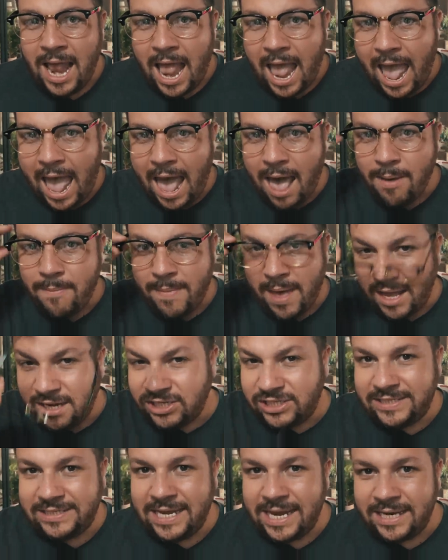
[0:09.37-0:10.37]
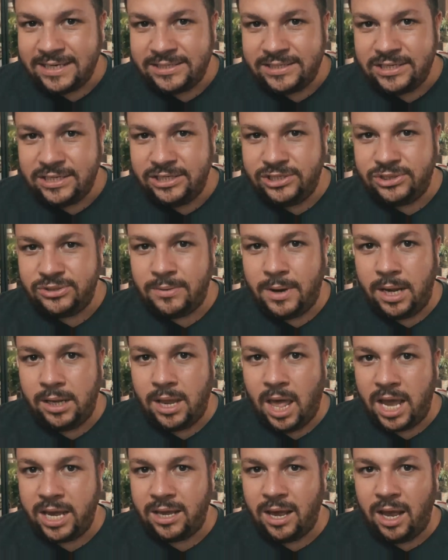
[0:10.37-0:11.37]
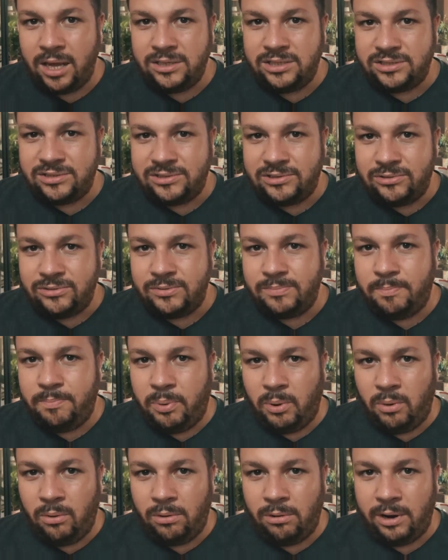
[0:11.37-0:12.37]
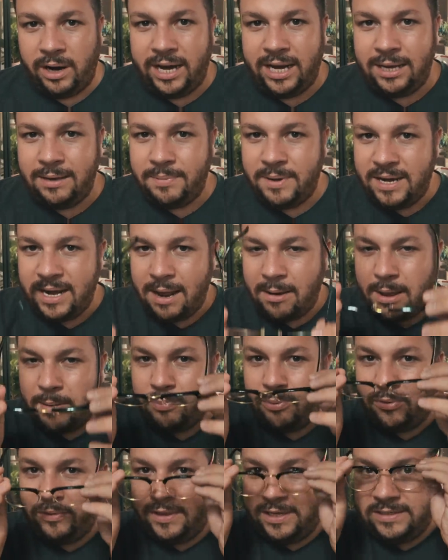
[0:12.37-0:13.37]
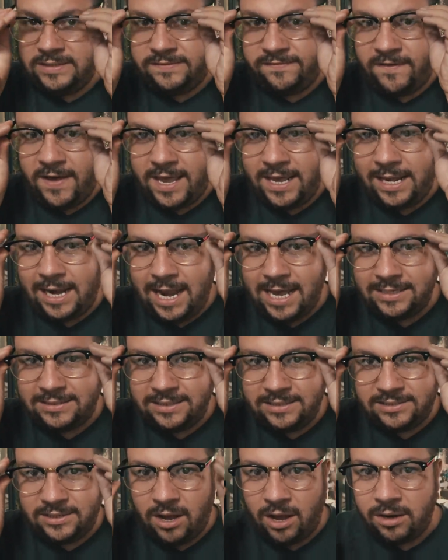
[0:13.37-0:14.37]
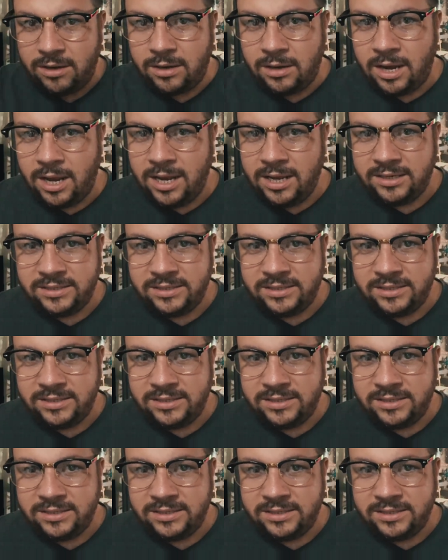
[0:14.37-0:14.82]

how much sexier do I, like, I just look boring, but now I put these fake glasses on.